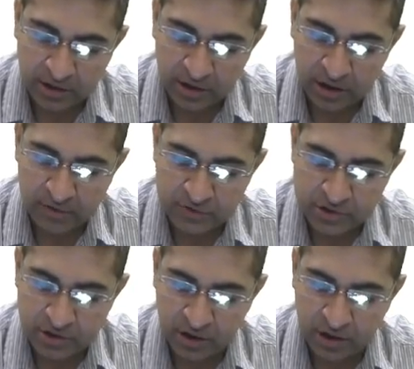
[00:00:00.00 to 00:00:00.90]
Curves,
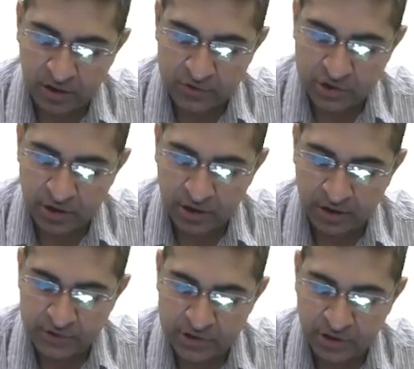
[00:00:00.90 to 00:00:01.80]
curves,
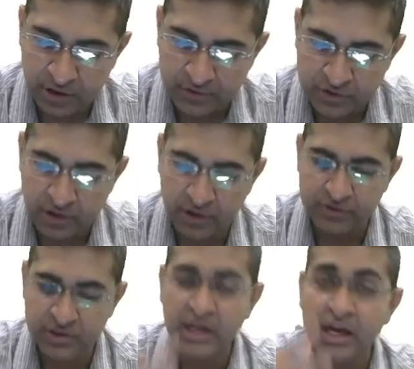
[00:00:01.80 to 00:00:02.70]
curves, curves, curves.